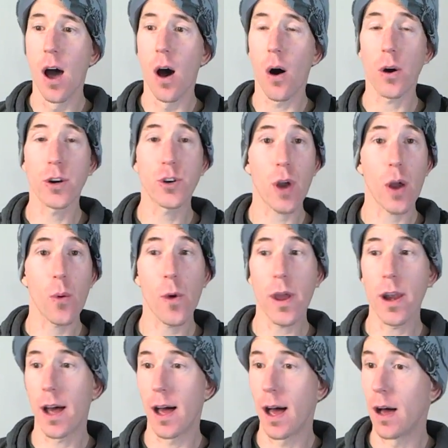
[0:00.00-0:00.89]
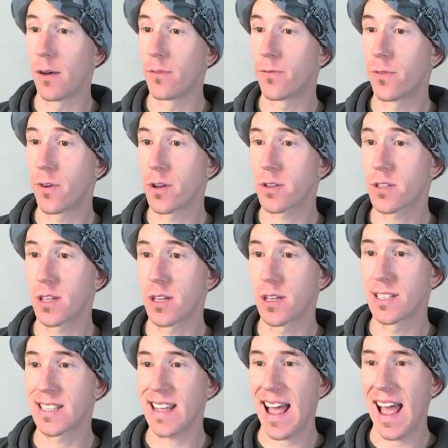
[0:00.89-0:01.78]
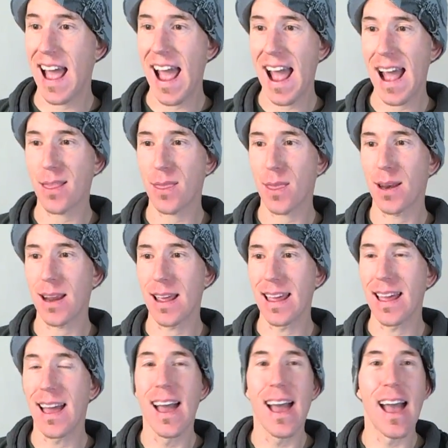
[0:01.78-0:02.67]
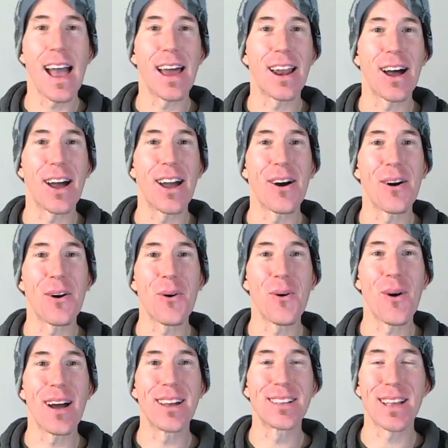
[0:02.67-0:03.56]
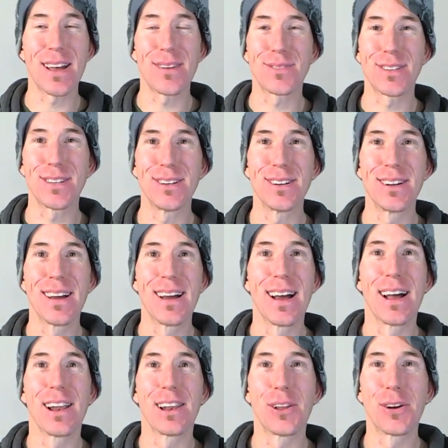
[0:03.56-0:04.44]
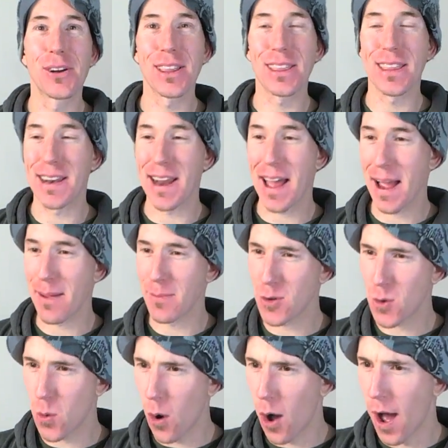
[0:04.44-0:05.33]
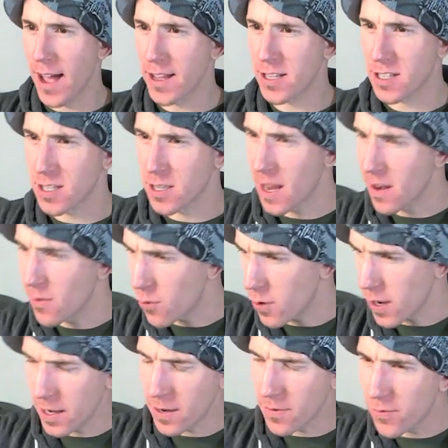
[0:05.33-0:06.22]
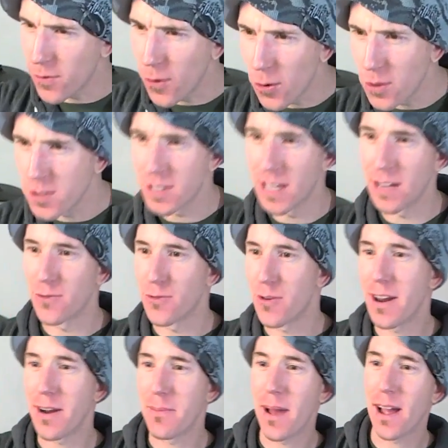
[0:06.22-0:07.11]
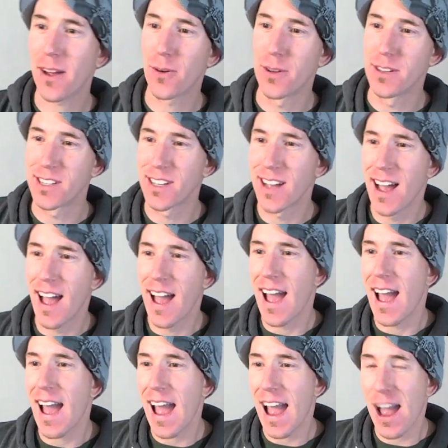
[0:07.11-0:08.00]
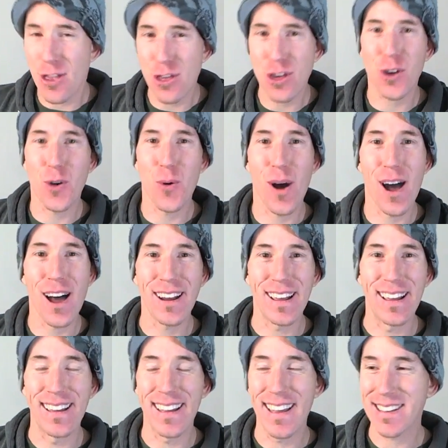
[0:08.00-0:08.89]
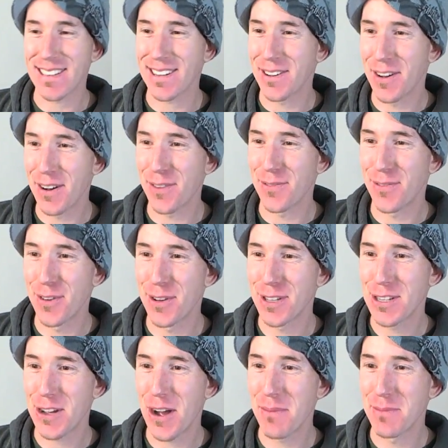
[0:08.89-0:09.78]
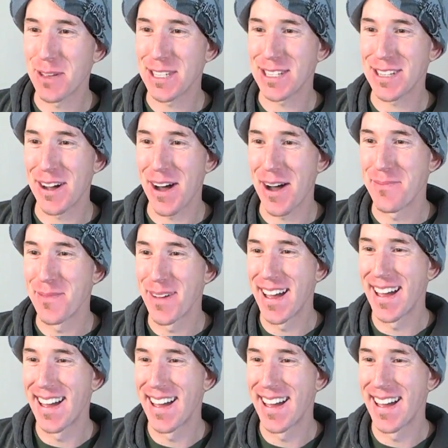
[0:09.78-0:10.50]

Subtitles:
Andre Winner versus Anthony, and I always have to look at the name twice and then read it forwards and read it backwards. Njokuani. Yes, I got it first time this time.